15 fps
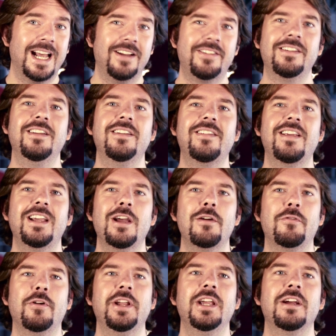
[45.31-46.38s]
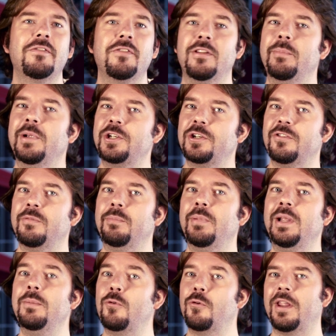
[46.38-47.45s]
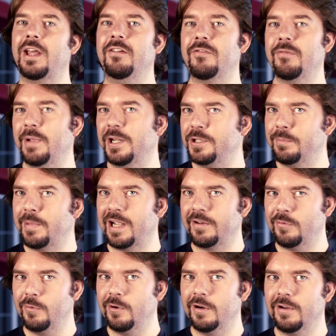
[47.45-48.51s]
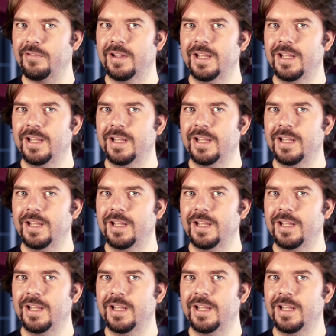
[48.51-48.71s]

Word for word: and it's going to take over a year for the mission to beam all that information back to Earth.